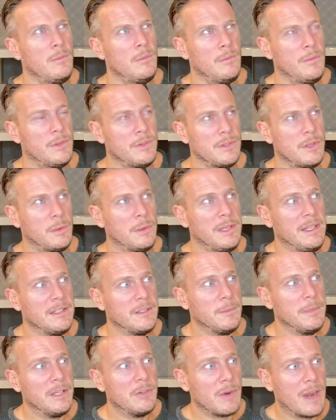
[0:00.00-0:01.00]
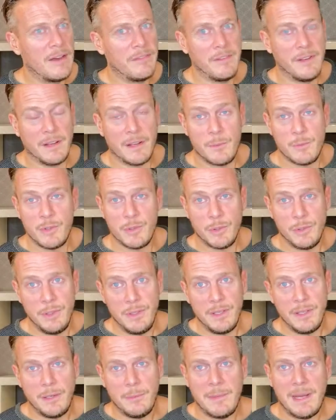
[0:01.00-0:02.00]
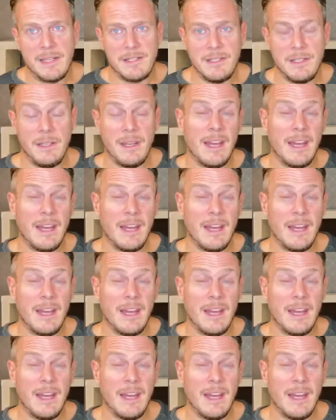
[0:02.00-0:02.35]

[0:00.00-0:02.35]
there's no need to be graphic. I'm sure you can imagine,